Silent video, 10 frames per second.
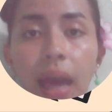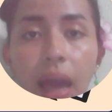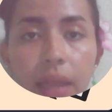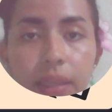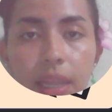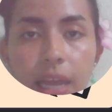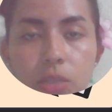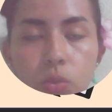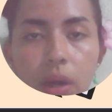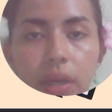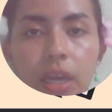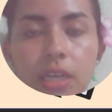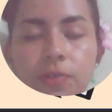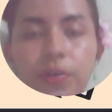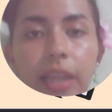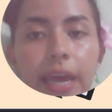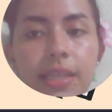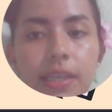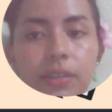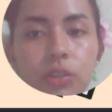And the last one is
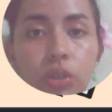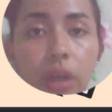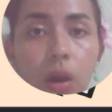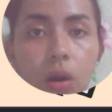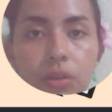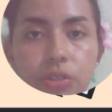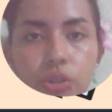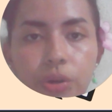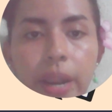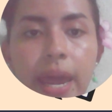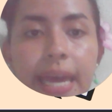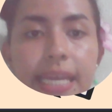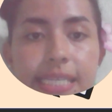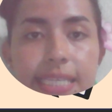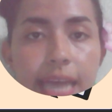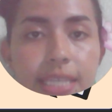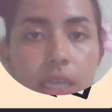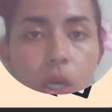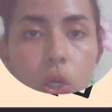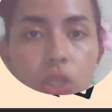related to the culture, sets
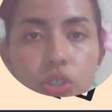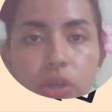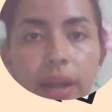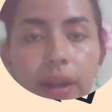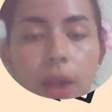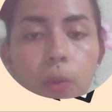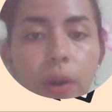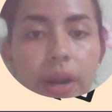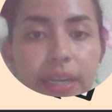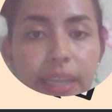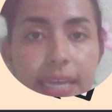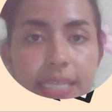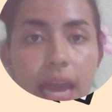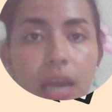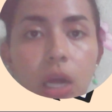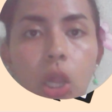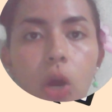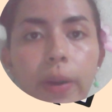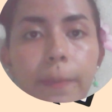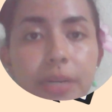cultural awareness and
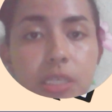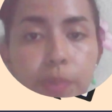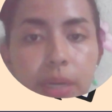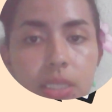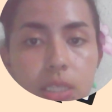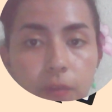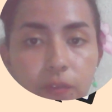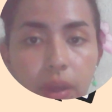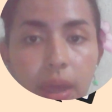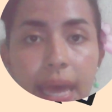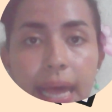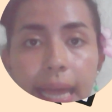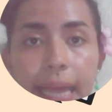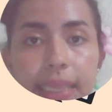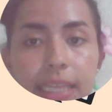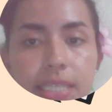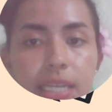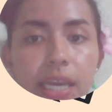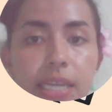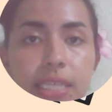global perspective.
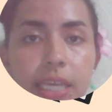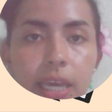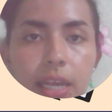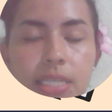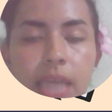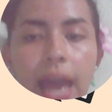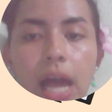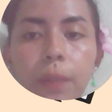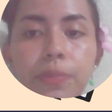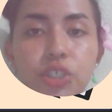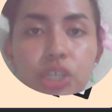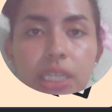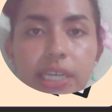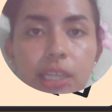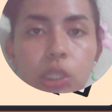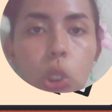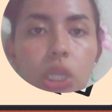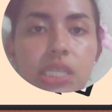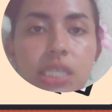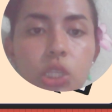Listening skills help children to
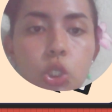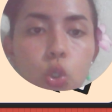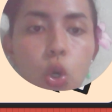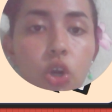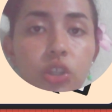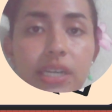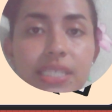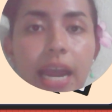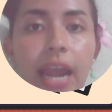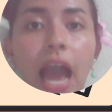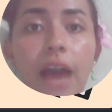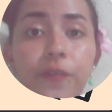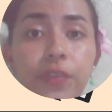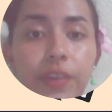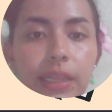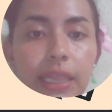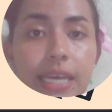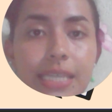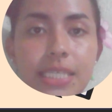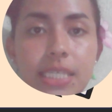listen to others and
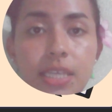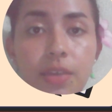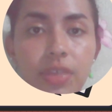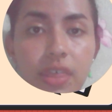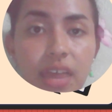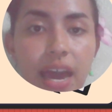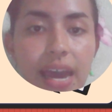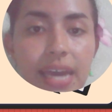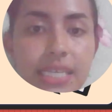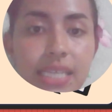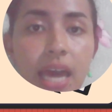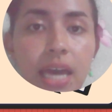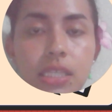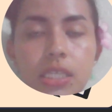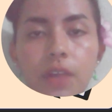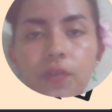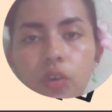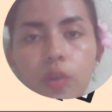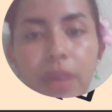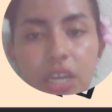actively synthesize the
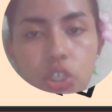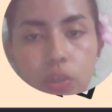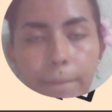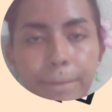information.